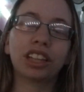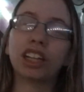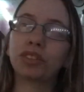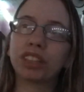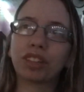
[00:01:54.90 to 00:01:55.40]

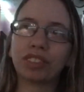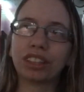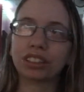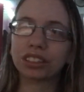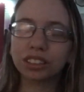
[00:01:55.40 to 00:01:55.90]
And with that
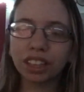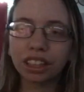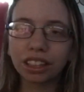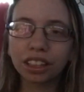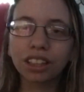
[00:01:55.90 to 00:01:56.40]
being
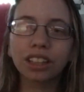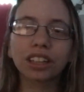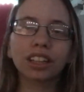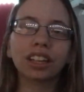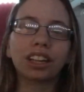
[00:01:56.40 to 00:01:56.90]
said,
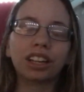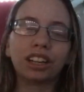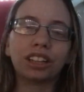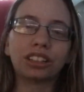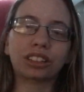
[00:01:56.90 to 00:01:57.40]

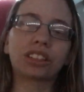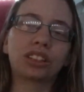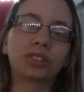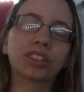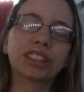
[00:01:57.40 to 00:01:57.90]

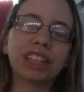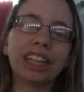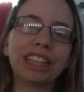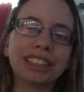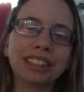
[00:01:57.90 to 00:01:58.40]
along with
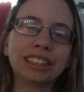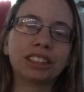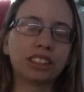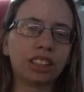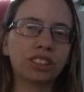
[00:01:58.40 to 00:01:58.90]
that,
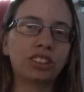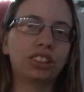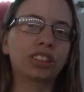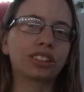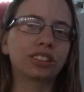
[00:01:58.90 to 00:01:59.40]
she also
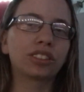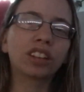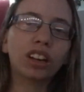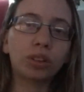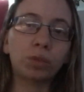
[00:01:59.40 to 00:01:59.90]
needs to
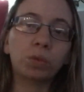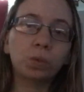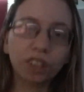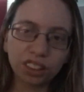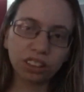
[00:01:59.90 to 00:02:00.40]

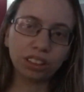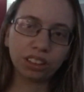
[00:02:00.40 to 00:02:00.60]
Wait.